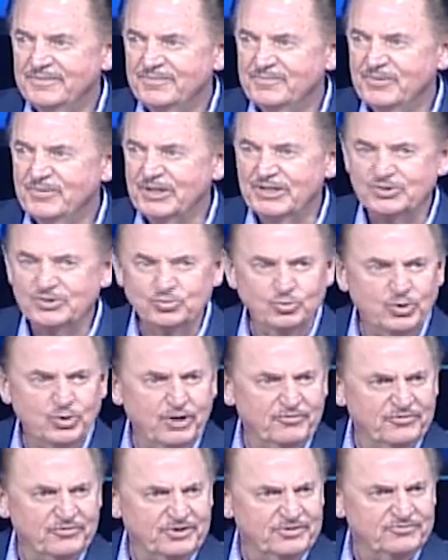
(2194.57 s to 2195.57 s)
But it's
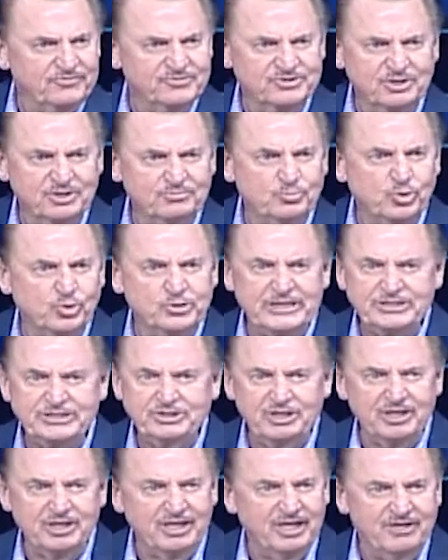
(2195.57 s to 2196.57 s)
worth it for someone that
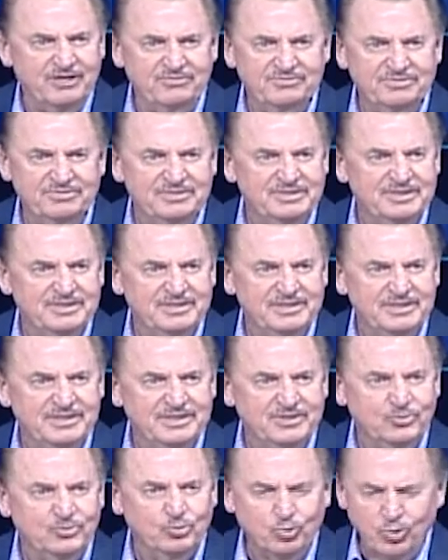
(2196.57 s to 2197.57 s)
you love.
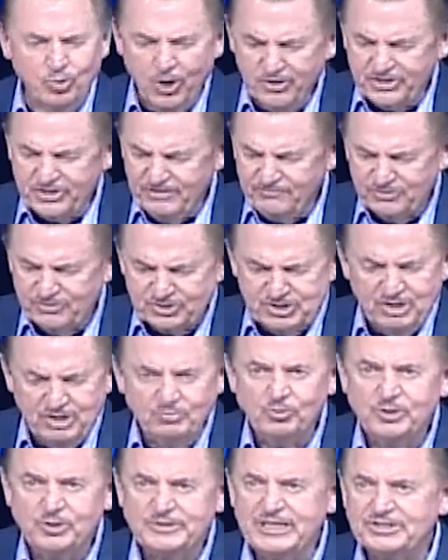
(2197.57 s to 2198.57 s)
Worth it for
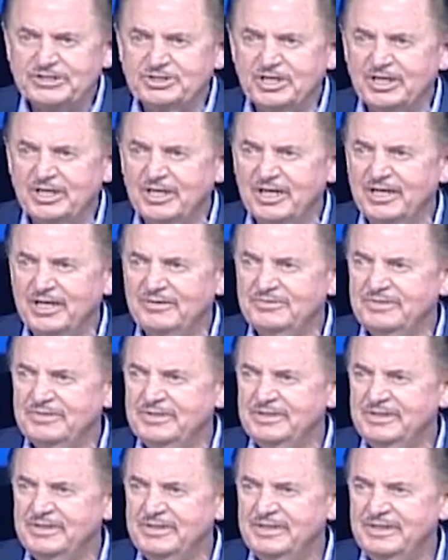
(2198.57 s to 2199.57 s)
someone that you love.
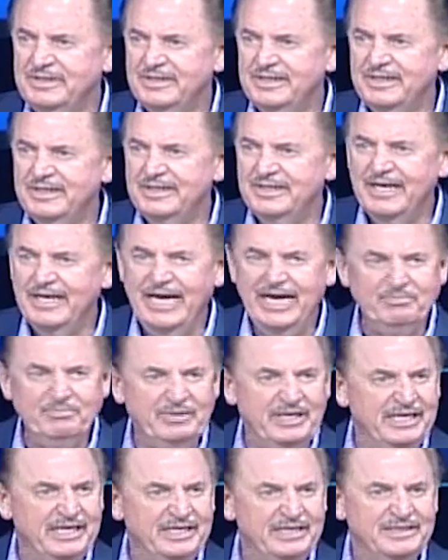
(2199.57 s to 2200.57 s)
Amen.
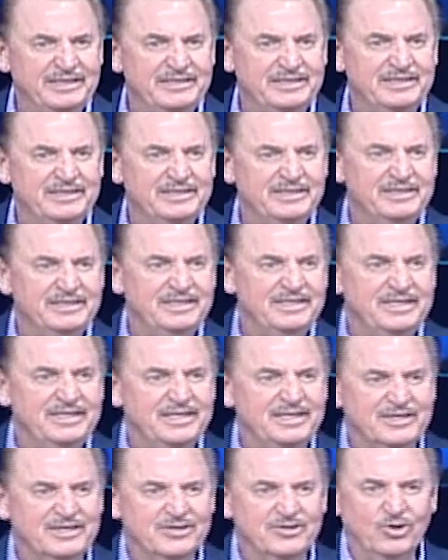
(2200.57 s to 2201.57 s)
Amen.
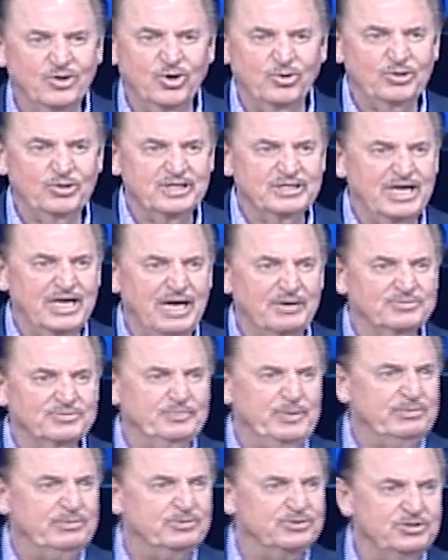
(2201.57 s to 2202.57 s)
Glory to God. Because
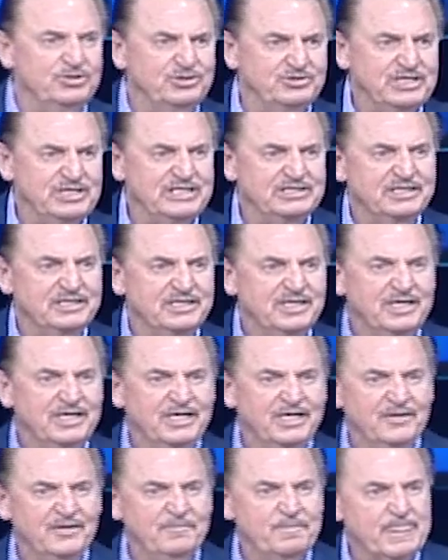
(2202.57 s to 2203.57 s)
people use these,
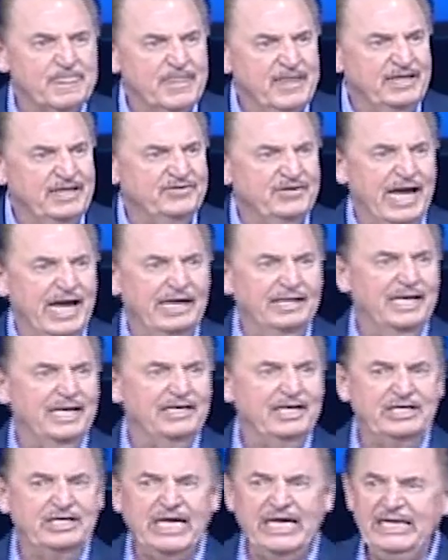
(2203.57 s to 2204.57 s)
they act like
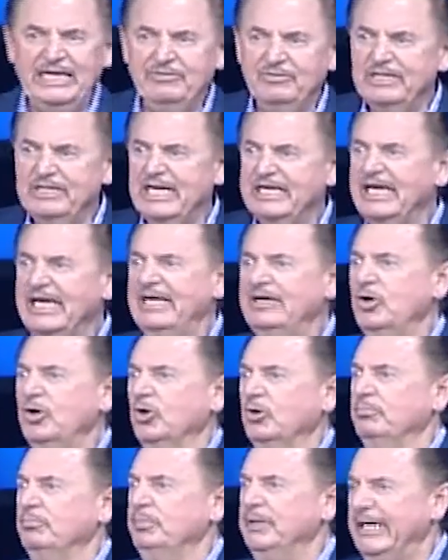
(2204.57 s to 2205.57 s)
they can't even, they can't go
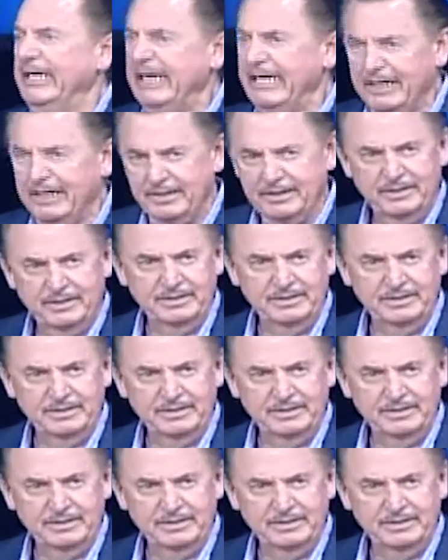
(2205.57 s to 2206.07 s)
to bed.